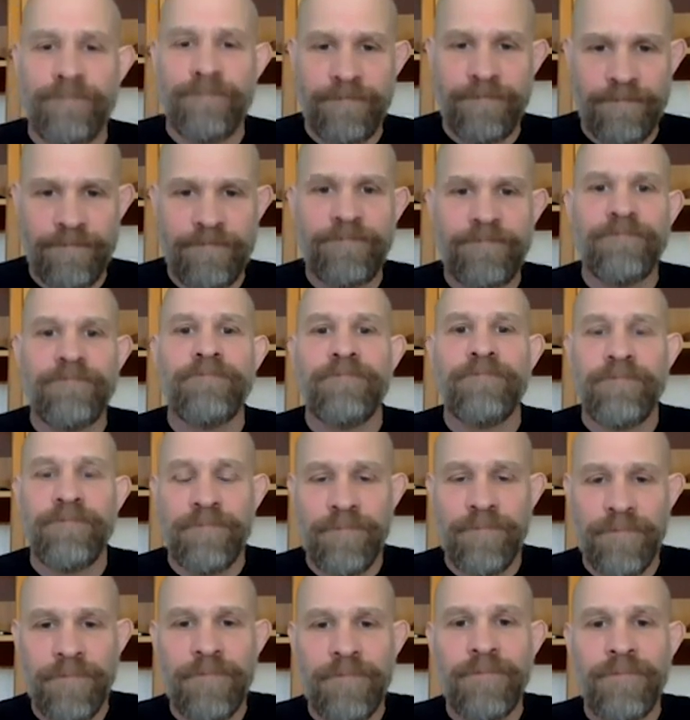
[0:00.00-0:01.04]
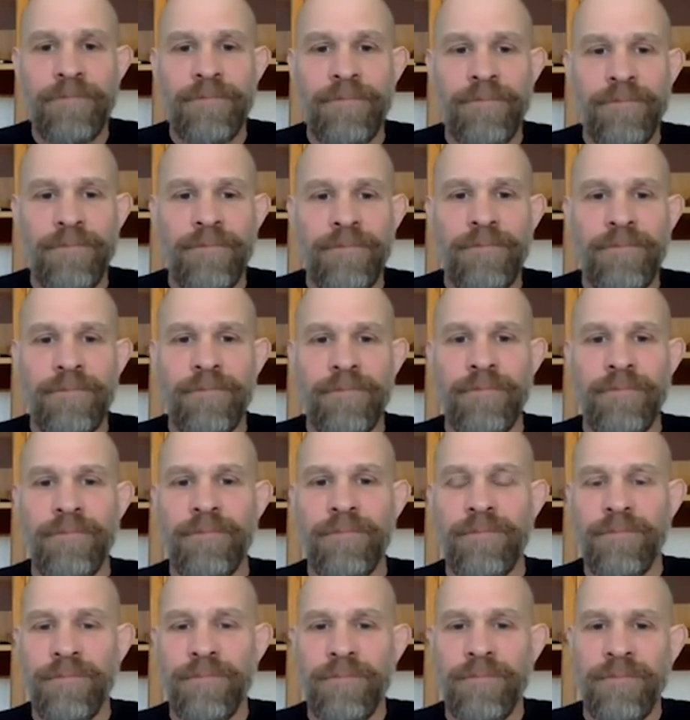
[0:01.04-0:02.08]

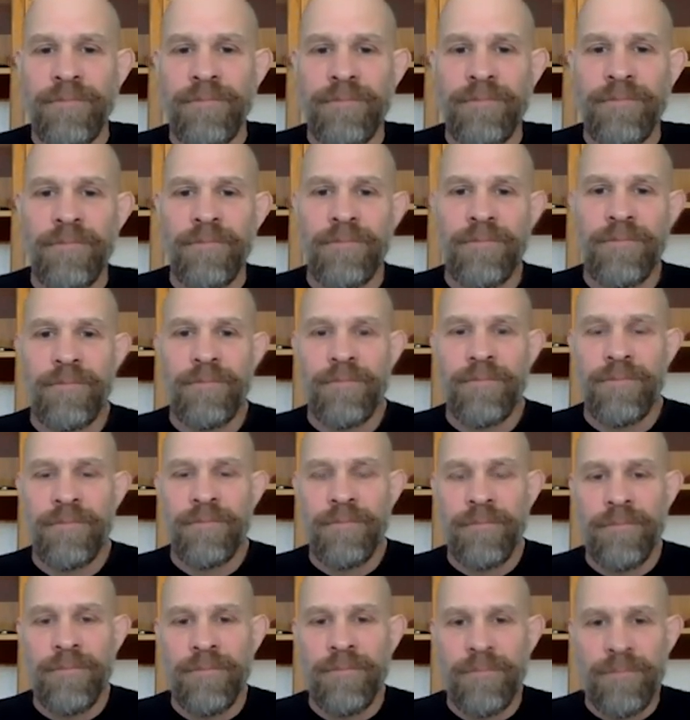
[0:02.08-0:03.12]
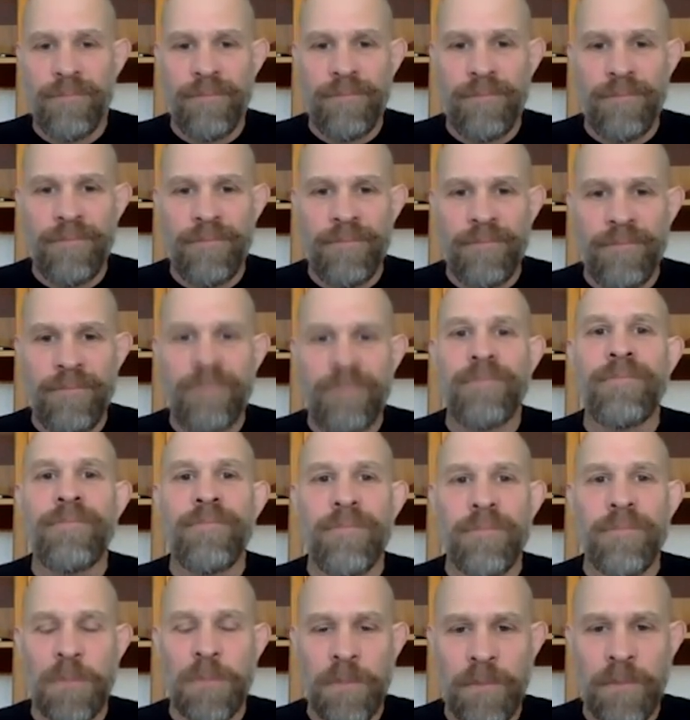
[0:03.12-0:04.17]

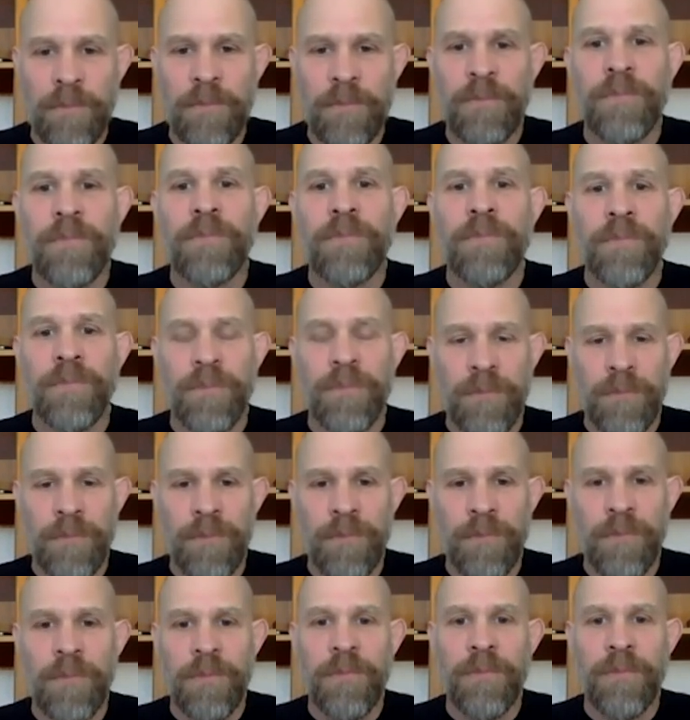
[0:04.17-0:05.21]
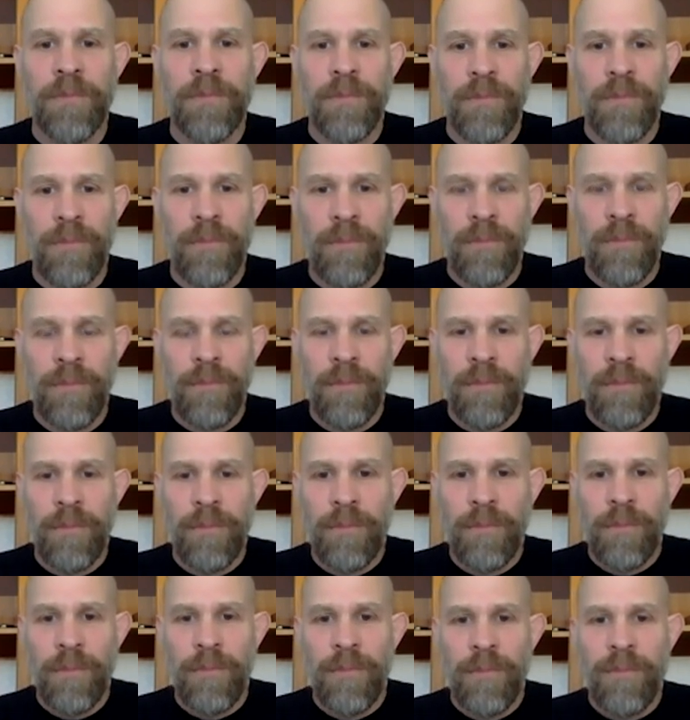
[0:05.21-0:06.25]

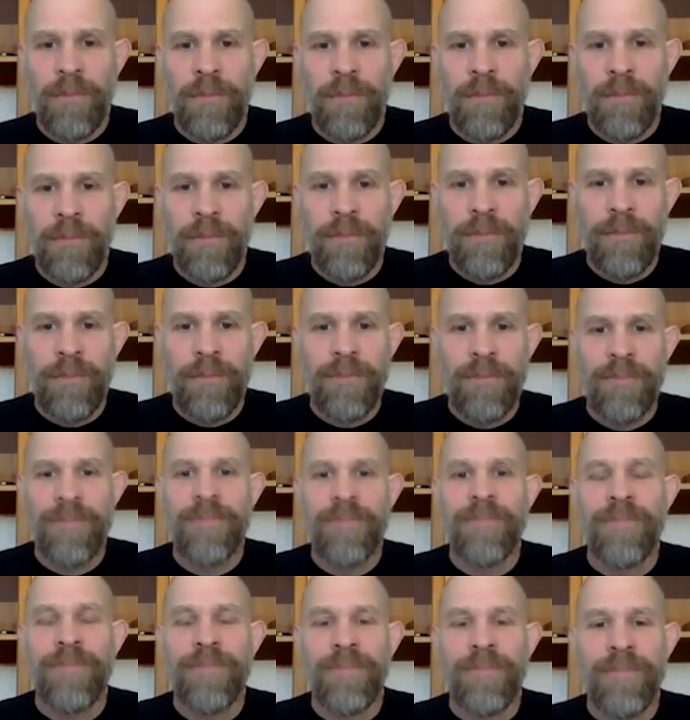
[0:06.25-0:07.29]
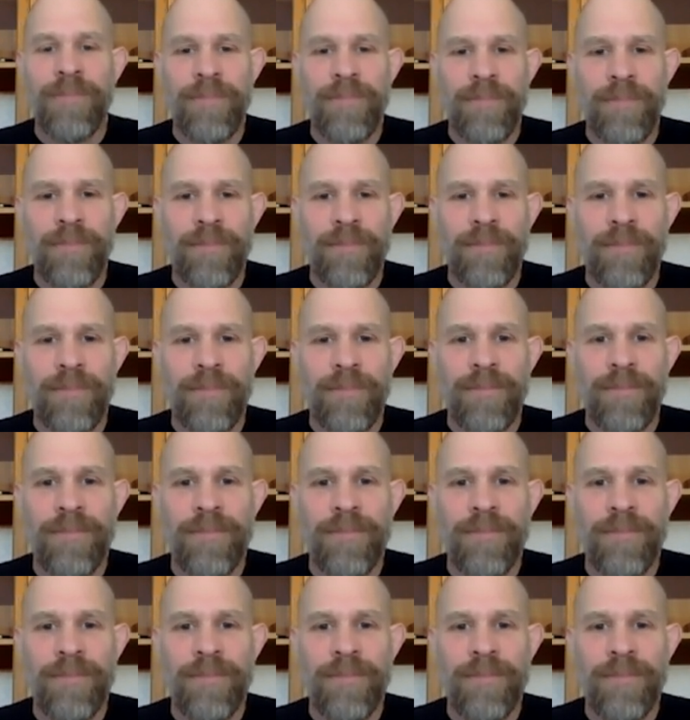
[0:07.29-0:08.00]
(not speaking)